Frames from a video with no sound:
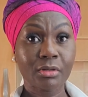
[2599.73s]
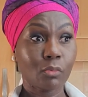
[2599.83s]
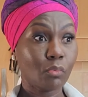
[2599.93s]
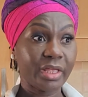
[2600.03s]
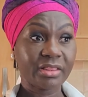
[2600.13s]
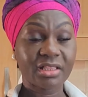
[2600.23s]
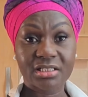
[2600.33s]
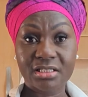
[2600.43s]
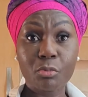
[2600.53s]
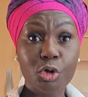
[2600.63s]
with
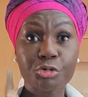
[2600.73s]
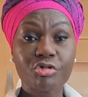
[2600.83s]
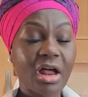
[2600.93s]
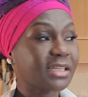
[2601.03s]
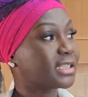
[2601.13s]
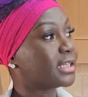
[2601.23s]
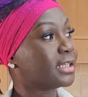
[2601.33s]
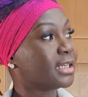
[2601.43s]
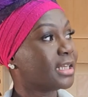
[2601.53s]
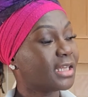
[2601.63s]
some contractor.
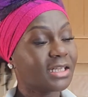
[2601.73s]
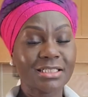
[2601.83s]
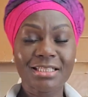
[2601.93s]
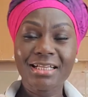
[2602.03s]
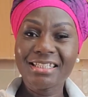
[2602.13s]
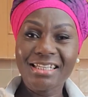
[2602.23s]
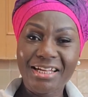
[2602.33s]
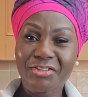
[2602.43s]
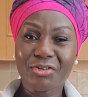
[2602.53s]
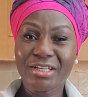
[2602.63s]
And then suddenly
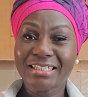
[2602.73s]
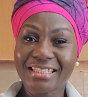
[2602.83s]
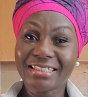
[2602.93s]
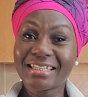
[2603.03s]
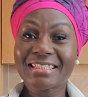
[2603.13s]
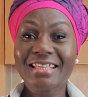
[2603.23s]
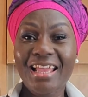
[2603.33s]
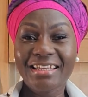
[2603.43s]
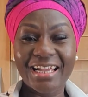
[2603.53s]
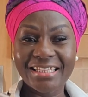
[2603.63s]
I thought, is this the
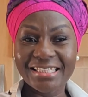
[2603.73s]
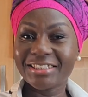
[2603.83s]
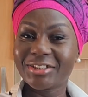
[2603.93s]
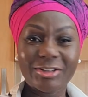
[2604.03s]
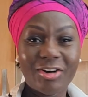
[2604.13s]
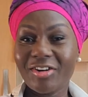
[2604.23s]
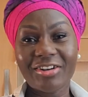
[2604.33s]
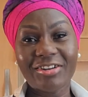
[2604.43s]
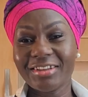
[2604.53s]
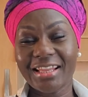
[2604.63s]
sign I need to not
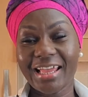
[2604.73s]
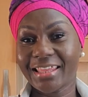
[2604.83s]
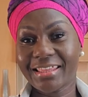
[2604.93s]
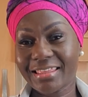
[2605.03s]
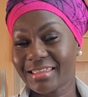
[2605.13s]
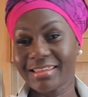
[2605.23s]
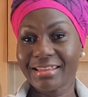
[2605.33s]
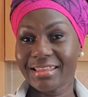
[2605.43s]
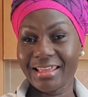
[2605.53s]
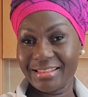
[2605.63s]
like
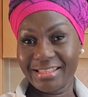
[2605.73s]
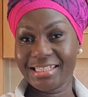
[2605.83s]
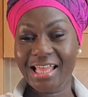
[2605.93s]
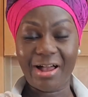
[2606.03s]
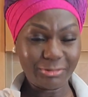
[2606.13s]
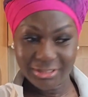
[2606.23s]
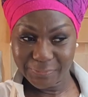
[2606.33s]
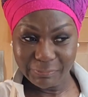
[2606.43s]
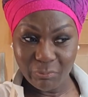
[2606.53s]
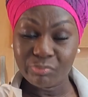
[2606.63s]
get this house?
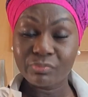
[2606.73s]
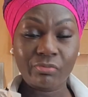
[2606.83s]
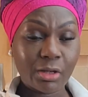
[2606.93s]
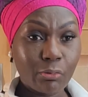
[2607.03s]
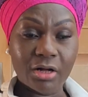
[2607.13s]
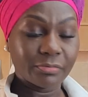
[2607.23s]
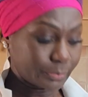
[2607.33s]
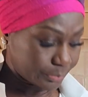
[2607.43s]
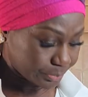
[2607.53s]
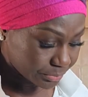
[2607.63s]
Well,
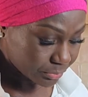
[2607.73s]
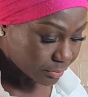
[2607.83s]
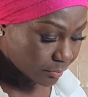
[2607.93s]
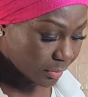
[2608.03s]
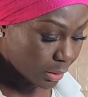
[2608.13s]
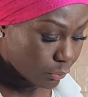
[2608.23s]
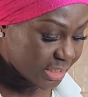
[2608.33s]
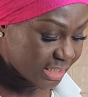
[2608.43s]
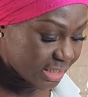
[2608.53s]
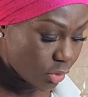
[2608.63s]
we
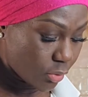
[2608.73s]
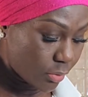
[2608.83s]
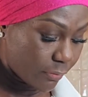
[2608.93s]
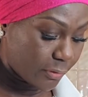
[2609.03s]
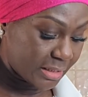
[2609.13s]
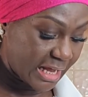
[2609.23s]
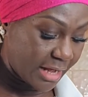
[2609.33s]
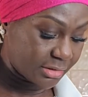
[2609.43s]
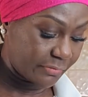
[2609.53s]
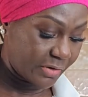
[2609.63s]
didn't go for the
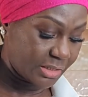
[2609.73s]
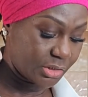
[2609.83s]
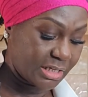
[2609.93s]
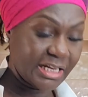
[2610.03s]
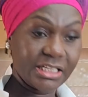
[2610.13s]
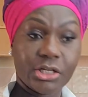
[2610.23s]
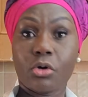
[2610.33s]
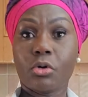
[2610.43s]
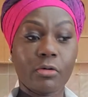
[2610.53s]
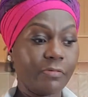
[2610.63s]
house eventually and it
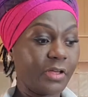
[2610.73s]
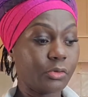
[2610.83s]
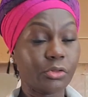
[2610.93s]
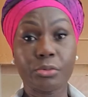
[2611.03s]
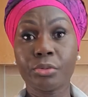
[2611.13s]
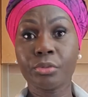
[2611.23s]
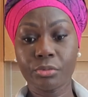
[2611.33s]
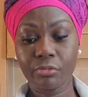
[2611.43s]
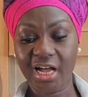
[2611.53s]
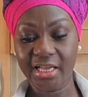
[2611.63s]
all fell through,
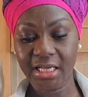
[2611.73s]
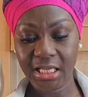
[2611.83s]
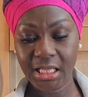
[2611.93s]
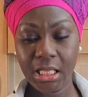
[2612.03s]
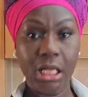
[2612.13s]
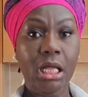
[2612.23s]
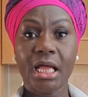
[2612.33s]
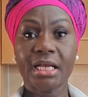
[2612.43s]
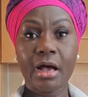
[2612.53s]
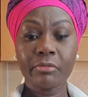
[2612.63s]
right?
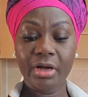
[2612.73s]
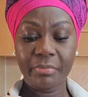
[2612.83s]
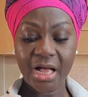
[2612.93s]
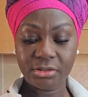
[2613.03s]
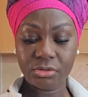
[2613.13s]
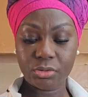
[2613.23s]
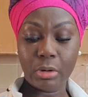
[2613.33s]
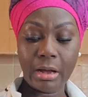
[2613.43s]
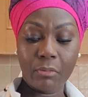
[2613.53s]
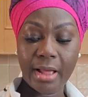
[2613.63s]
And now we're back to
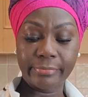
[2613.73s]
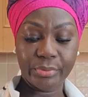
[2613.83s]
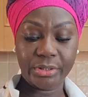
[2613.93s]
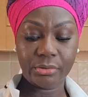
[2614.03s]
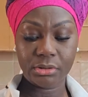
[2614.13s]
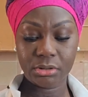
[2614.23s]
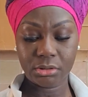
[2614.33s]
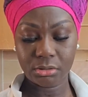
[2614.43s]
square one because